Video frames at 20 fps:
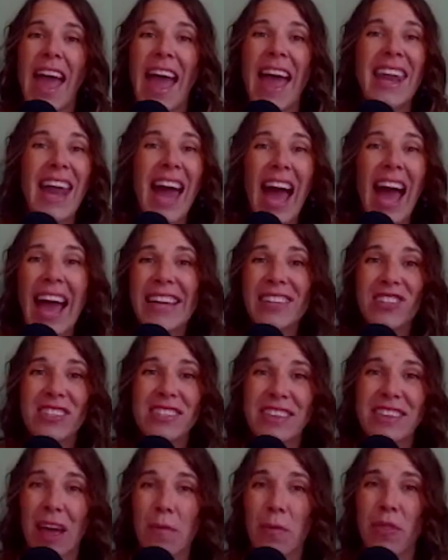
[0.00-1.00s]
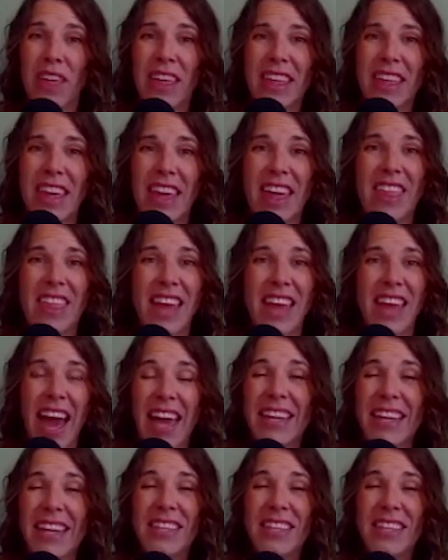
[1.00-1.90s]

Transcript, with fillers: And I just kept thinking, that